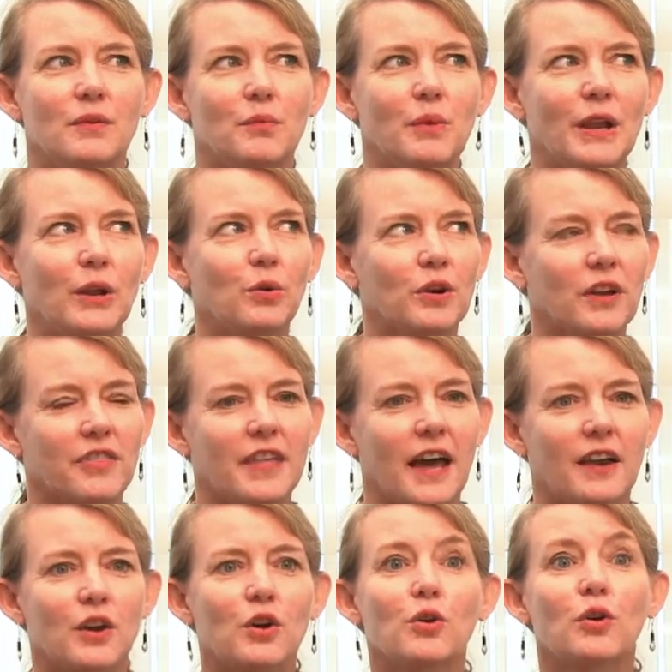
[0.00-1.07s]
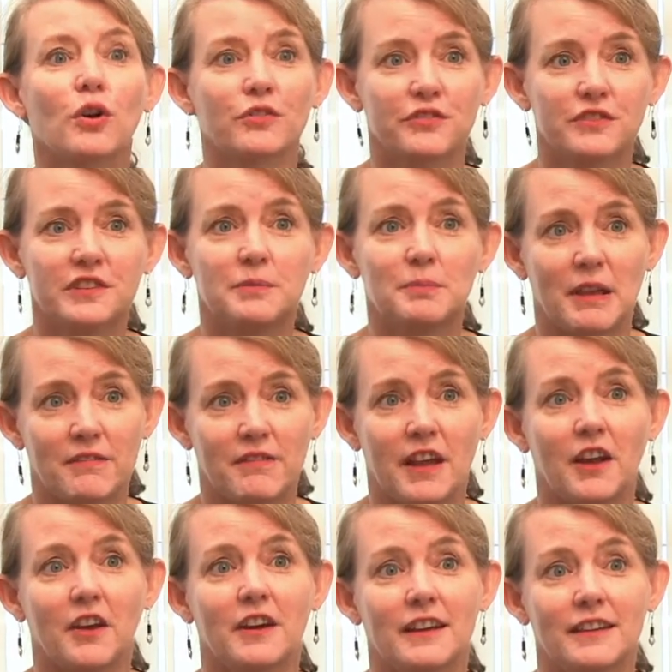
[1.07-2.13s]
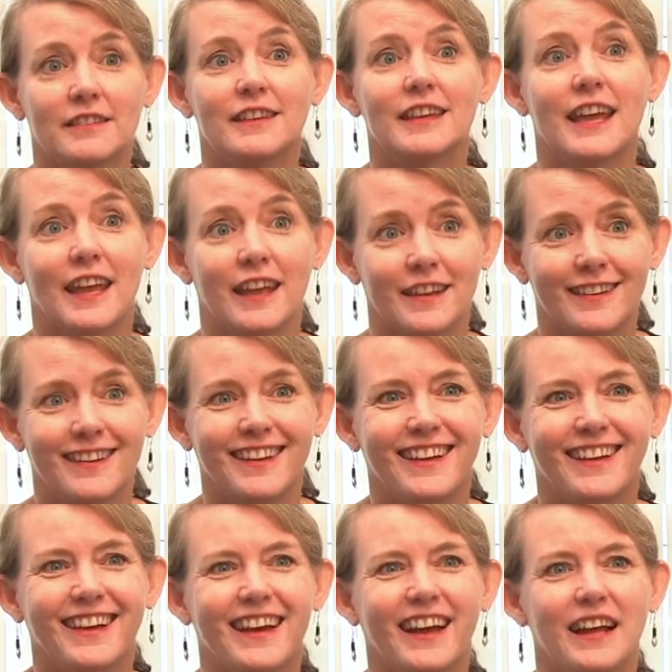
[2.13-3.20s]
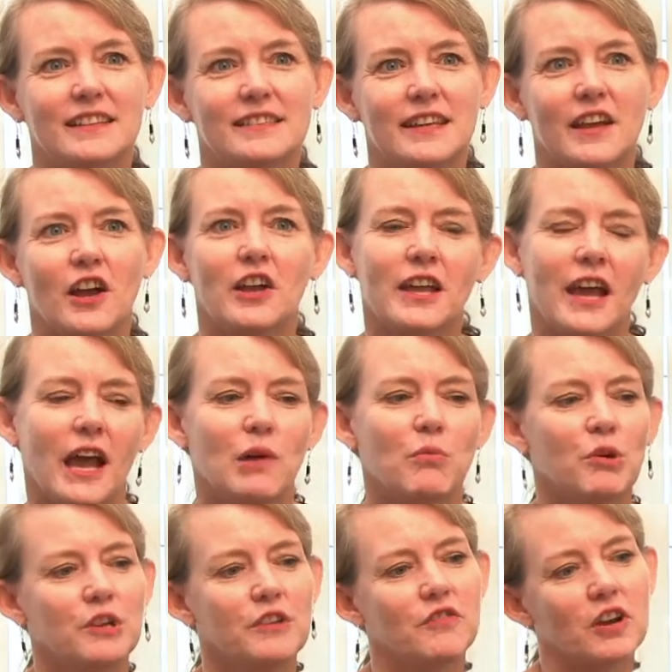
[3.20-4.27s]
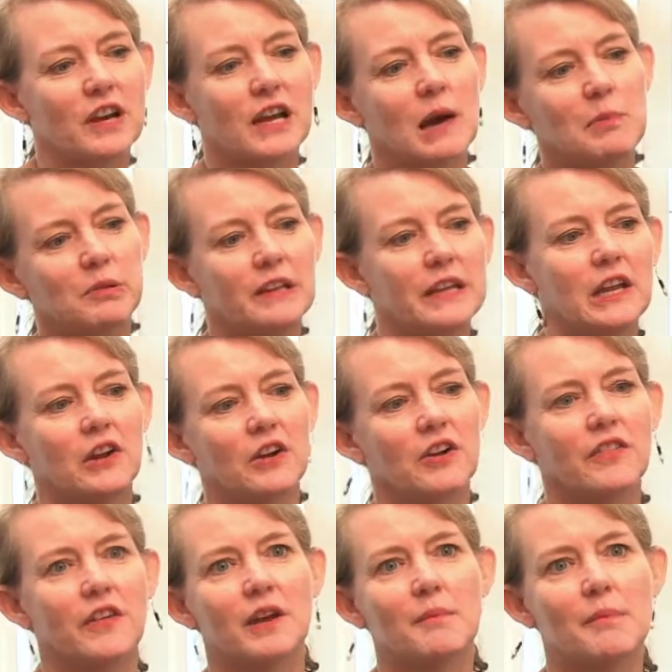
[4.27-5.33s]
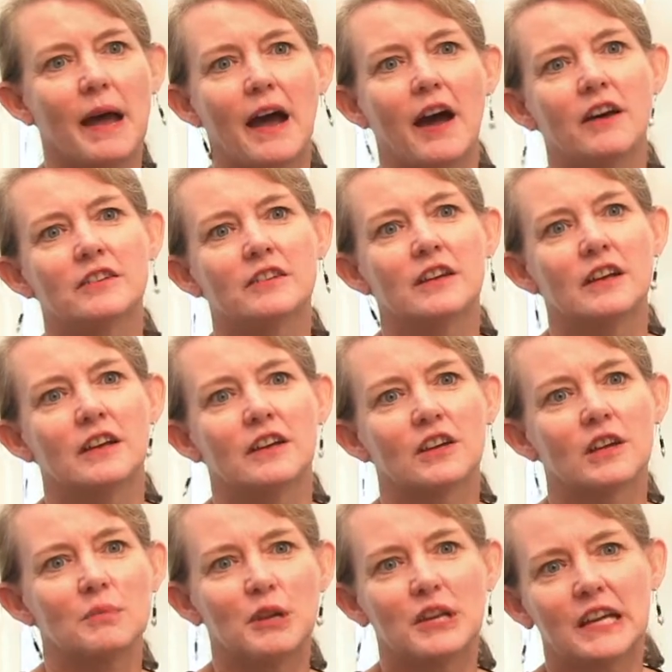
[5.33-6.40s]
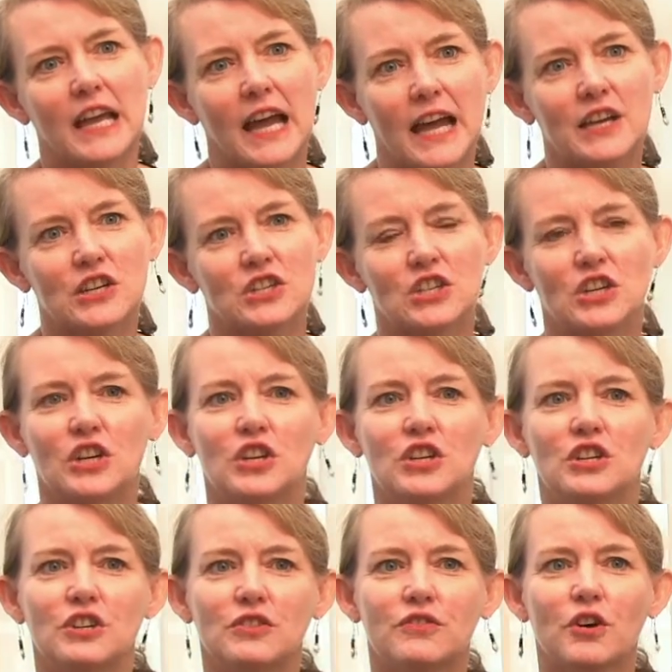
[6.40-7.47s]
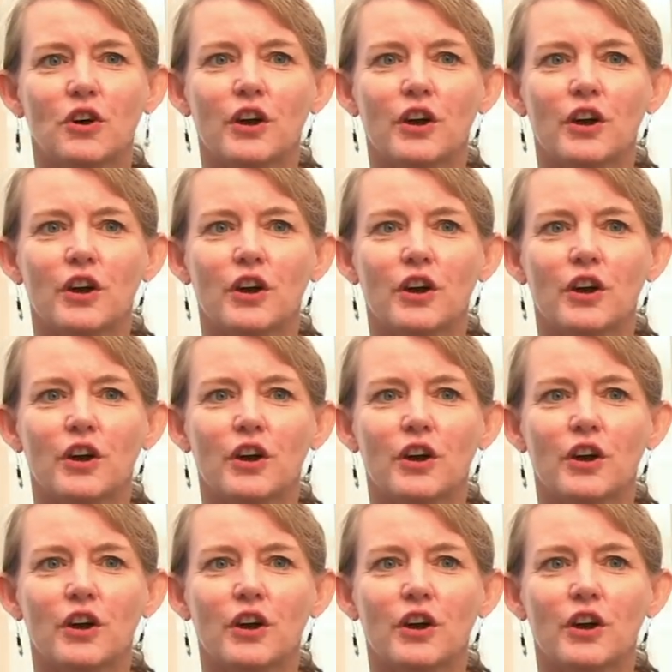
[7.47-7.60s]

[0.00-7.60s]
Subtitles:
we look at that across the SPEF areas again and say, okay, well, you've got a couple here that are about communication.